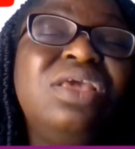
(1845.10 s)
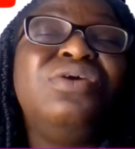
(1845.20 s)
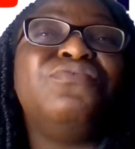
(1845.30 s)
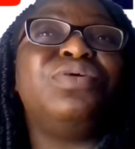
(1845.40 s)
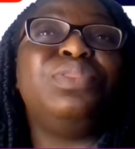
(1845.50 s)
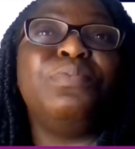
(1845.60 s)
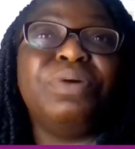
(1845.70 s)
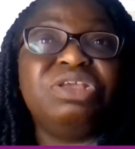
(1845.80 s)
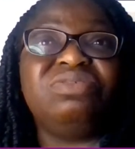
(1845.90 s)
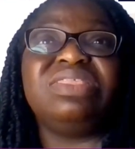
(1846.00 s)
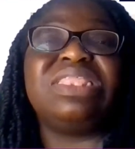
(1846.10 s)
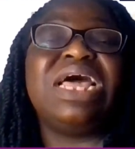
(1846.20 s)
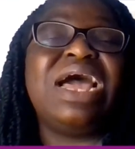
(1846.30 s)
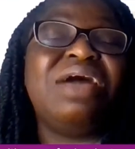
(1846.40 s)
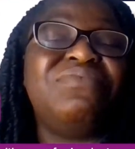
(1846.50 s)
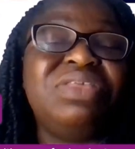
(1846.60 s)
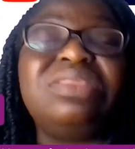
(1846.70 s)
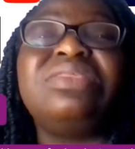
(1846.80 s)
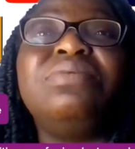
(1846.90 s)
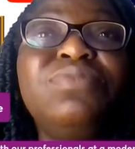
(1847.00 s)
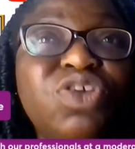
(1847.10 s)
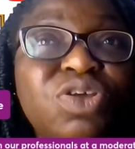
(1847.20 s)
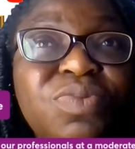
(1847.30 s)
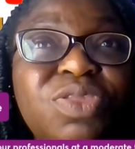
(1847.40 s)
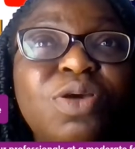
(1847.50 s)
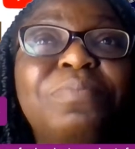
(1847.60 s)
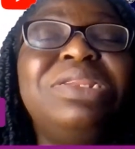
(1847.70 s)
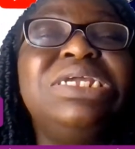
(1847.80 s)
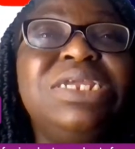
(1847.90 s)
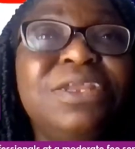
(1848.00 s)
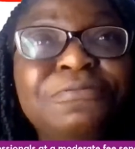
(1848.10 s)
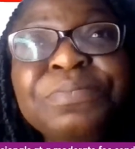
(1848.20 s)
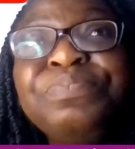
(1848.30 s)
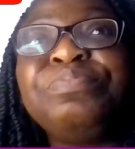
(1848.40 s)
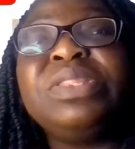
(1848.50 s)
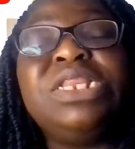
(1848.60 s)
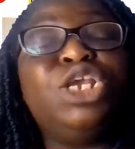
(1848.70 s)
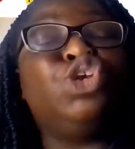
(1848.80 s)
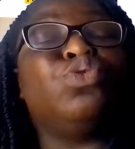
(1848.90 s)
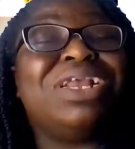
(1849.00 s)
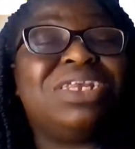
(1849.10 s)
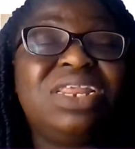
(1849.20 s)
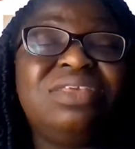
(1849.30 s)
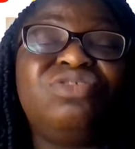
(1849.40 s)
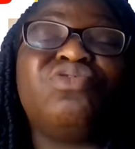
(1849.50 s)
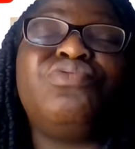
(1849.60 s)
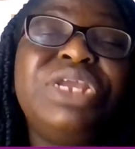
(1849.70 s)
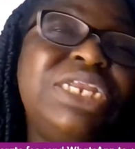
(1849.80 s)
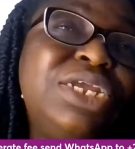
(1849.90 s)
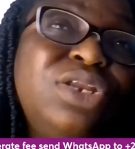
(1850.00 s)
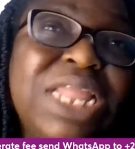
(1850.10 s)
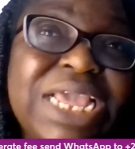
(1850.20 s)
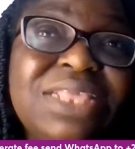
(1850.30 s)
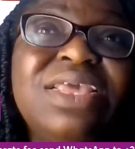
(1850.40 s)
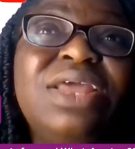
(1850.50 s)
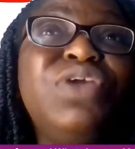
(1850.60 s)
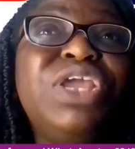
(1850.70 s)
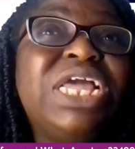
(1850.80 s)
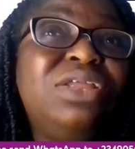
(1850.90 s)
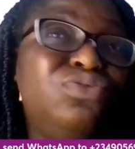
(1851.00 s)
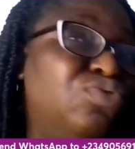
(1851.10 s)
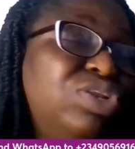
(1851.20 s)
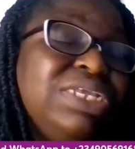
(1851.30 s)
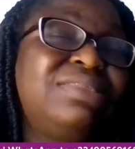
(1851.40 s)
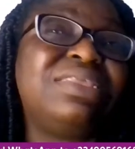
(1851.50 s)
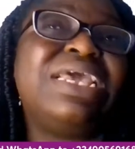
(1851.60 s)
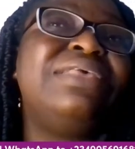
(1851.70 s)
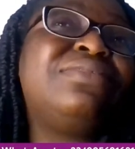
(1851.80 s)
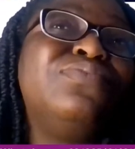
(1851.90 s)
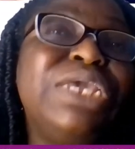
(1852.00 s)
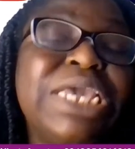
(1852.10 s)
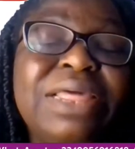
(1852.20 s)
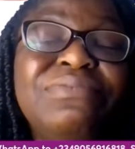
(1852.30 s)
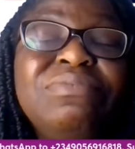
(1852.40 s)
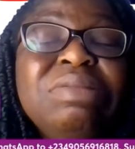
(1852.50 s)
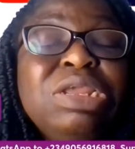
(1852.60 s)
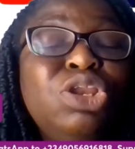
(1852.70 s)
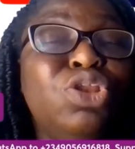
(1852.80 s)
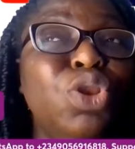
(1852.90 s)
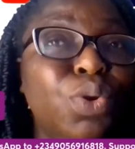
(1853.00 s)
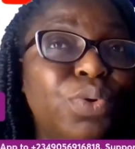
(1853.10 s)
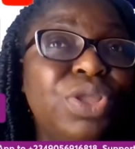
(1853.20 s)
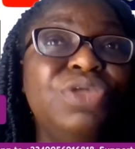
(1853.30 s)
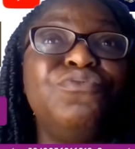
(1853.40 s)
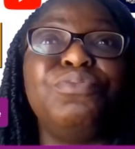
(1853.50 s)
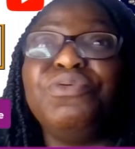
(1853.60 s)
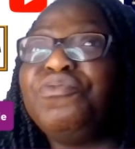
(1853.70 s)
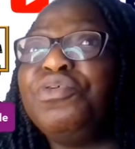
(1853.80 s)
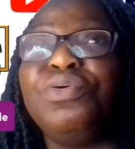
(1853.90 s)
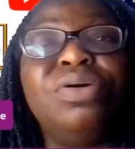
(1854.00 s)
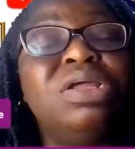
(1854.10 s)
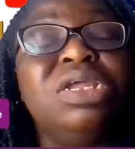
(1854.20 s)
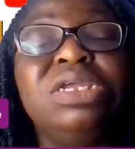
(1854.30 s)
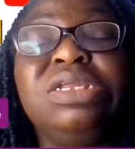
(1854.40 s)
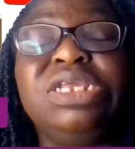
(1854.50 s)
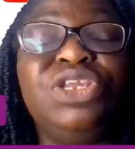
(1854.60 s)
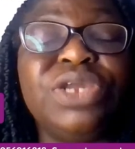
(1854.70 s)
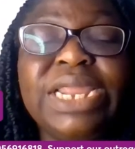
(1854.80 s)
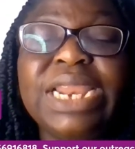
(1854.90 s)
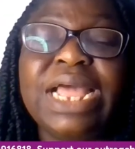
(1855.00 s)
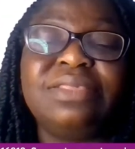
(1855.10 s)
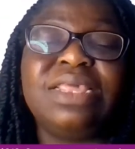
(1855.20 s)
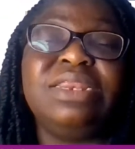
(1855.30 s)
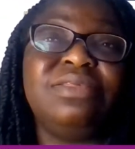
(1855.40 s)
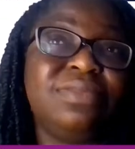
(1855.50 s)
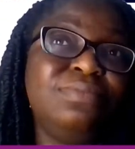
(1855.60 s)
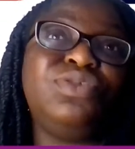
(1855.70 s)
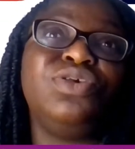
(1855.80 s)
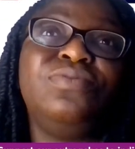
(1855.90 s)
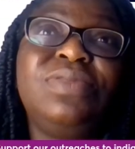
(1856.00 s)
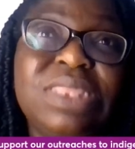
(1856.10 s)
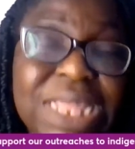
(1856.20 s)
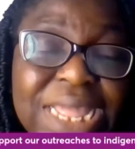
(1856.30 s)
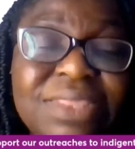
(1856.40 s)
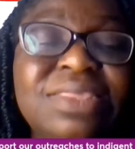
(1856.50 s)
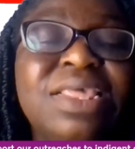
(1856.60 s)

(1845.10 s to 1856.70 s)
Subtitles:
for the boys to start having symptoms or bleeding. They should actually screen it. Like I said, we can do this test. We can know even before the child has any symptoms that